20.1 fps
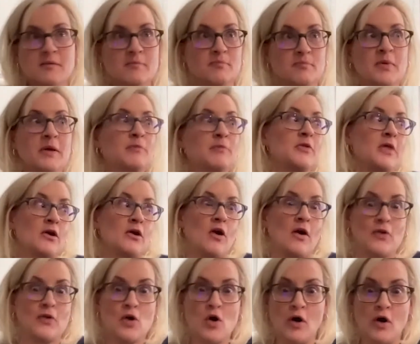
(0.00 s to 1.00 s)
people that are on
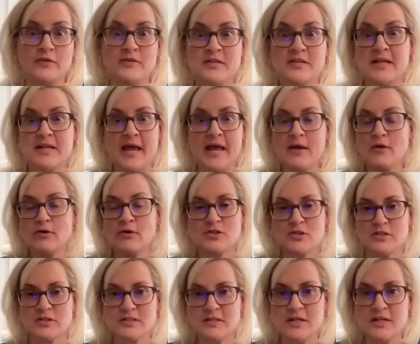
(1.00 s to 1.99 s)
the call today, or
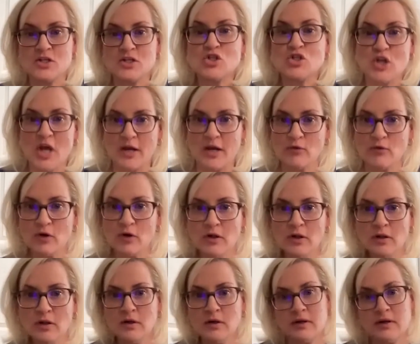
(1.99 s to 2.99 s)
just in
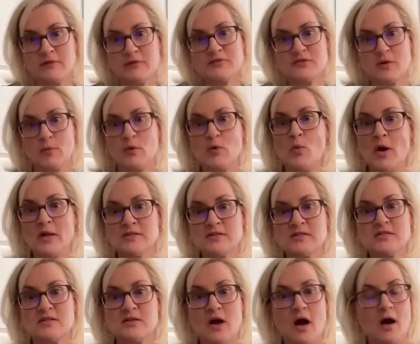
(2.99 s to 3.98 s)
general, if someone
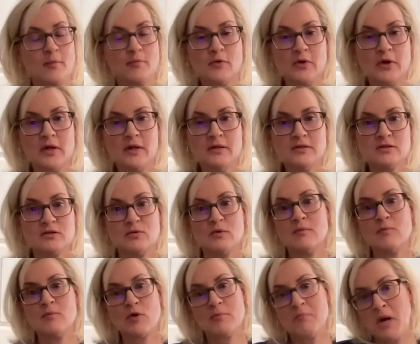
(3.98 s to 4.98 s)
wants to upgrade to a
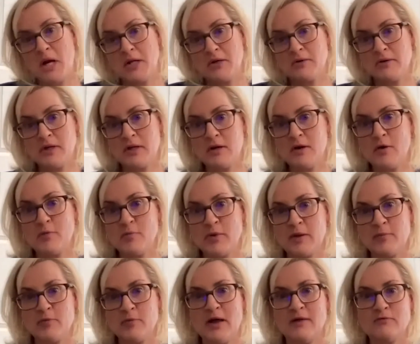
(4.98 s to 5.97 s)
more modern ERP
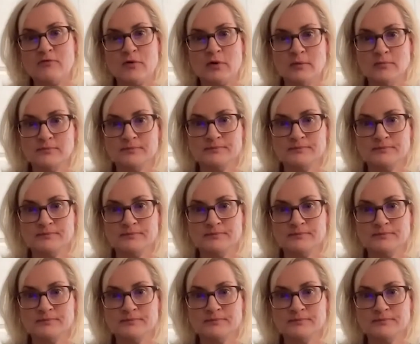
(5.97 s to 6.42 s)
platform?